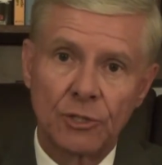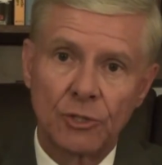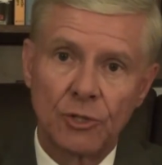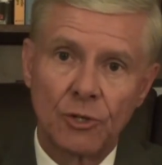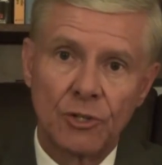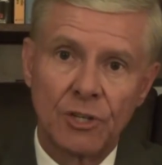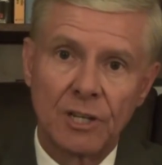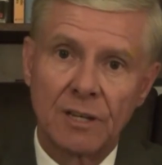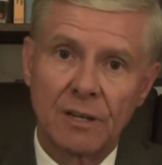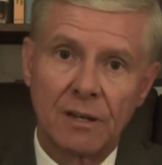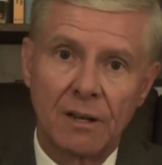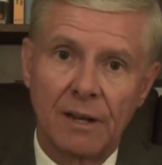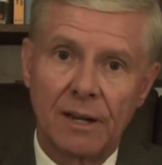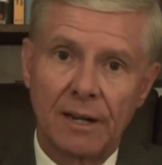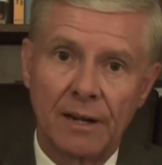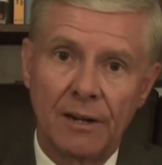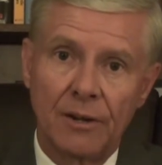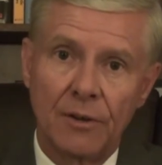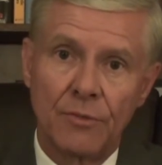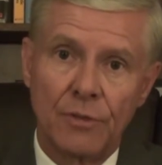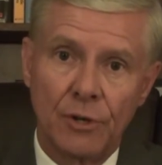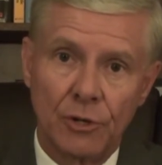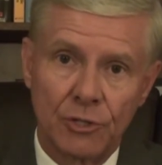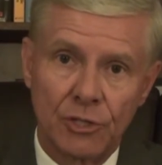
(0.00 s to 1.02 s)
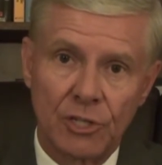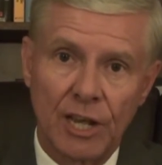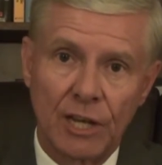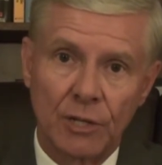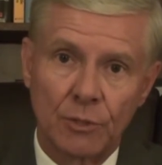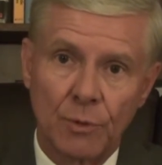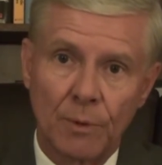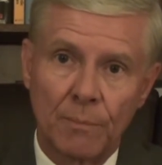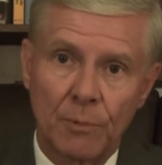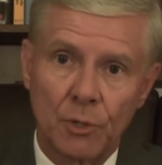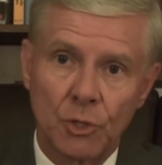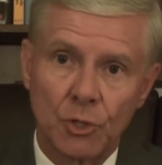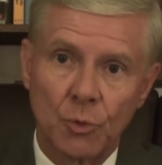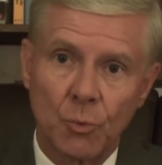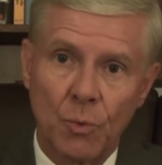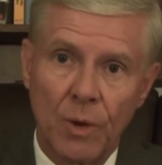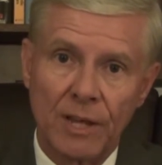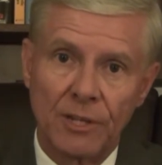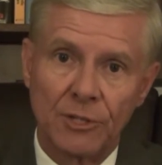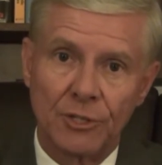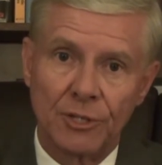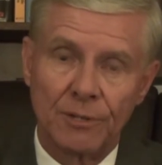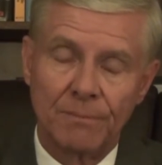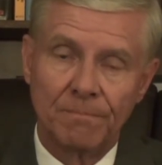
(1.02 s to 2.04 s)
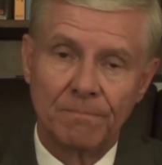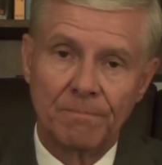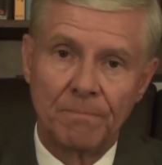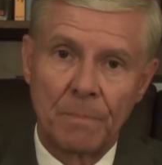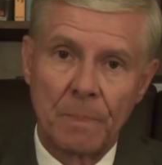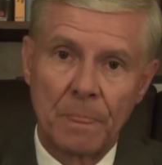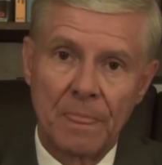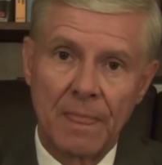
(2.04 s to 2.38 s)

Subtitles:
to declare their sexual persuasion.